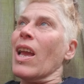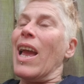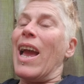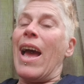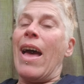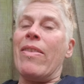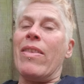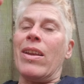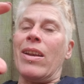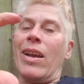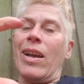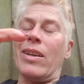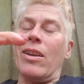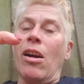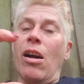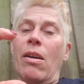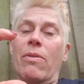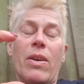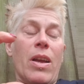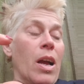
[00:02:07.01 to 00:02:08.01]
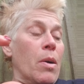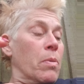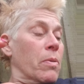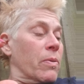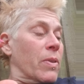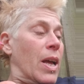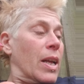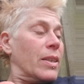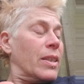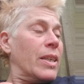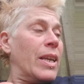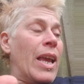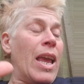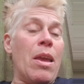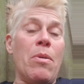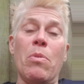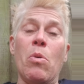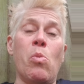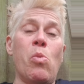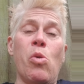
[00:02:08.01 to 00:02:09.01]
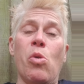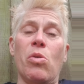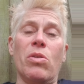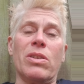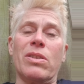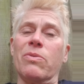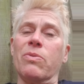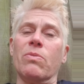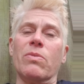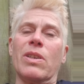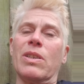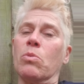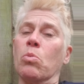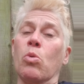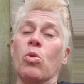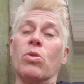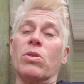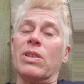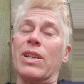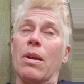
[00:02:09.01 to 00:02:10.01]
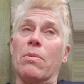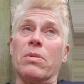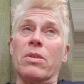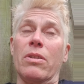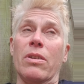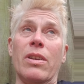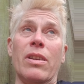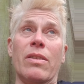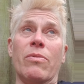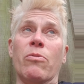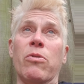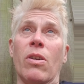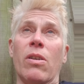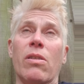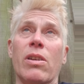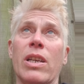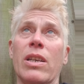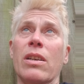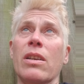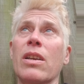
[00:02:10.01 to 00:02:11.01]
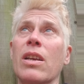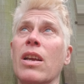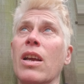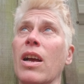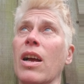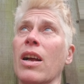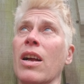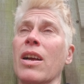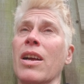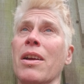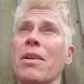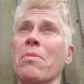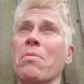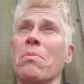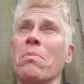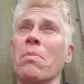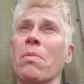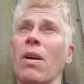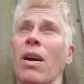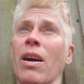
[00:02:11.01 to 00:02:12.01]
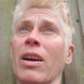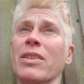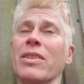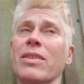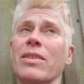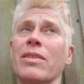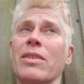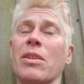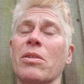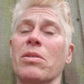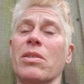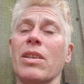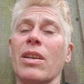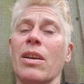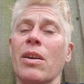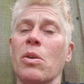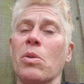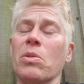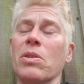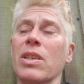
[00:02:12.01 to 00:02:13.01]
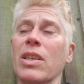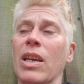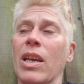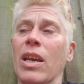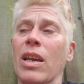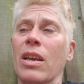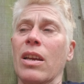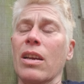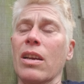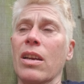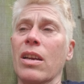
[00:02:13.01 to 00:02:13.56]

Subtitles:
And then add half a cup of that tea. But water's absolutely fine. I just use the cold tea.